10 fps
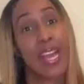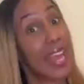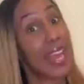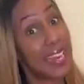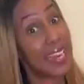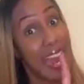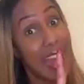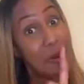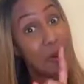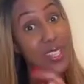And
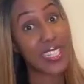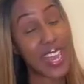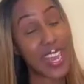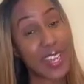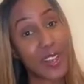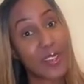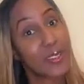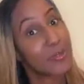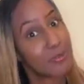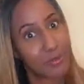I was like,
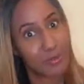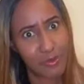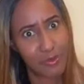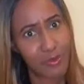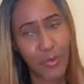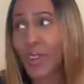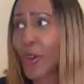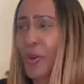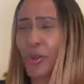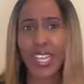when
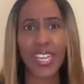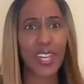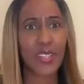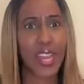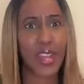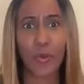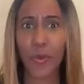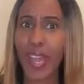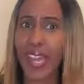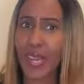Nonku said it, I was like,
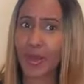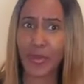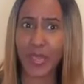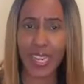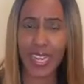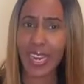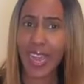wait a minute.